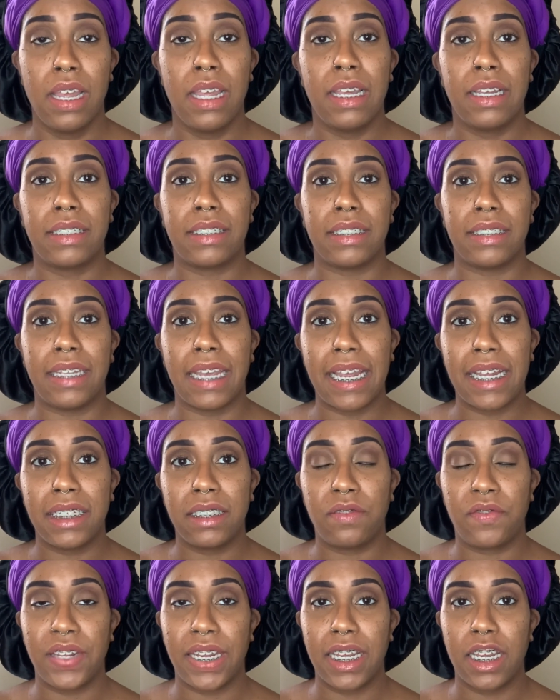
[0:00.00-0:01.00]
Today's
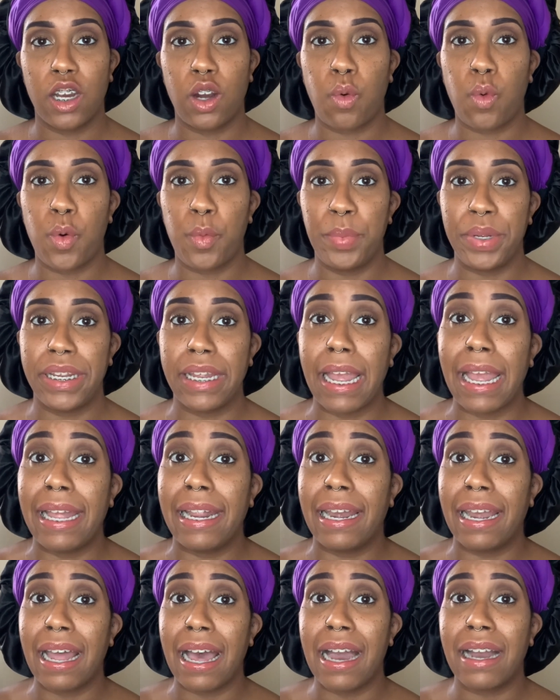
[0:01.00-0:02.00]
video will be a
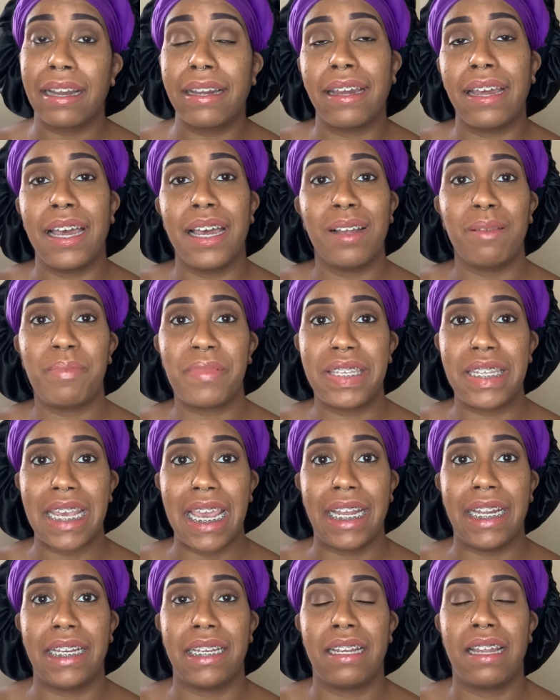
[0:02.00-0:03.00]
lock update.